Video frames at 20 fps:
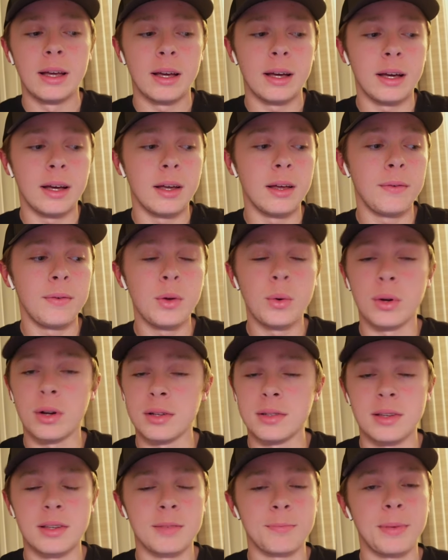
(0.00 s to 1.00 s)
Uh, if you want
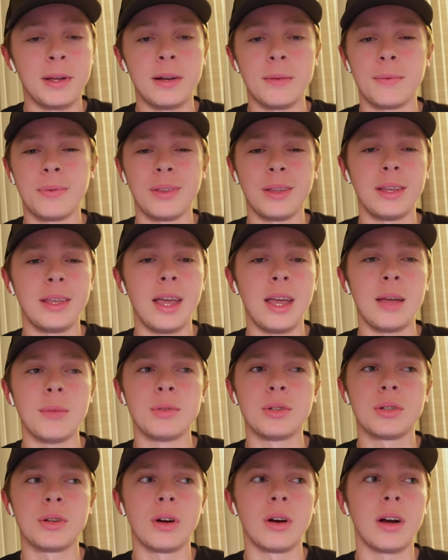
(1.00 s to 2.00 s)
to suspend him for the game,
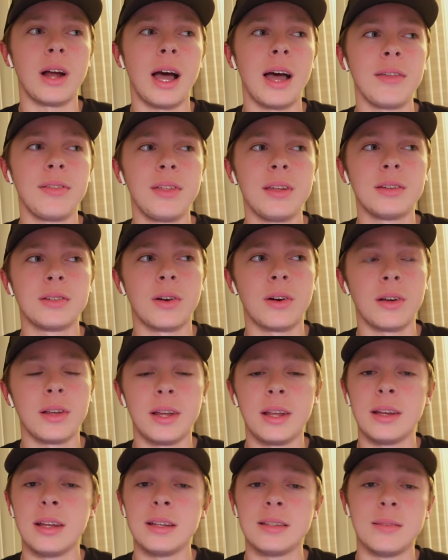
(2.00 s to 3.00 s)
sure. I think
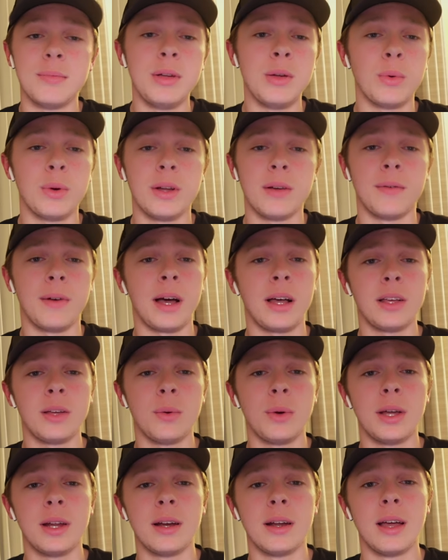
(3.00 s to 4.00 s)
targeting needs to be
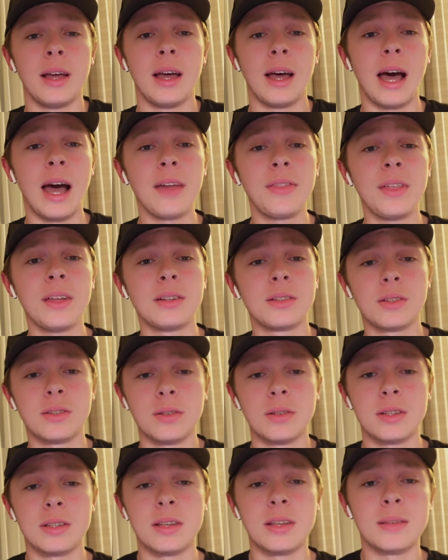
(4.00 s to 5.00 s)
reevaluated. I think
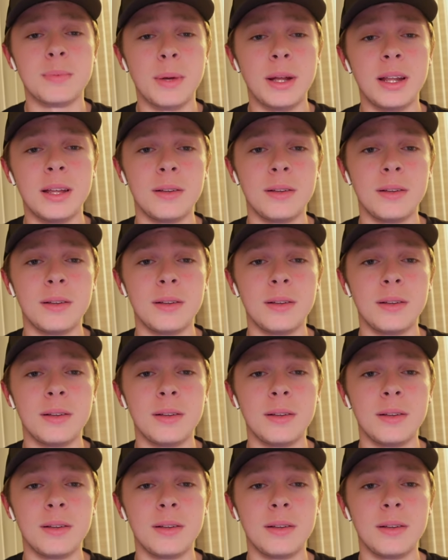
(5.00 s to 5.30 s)
suspending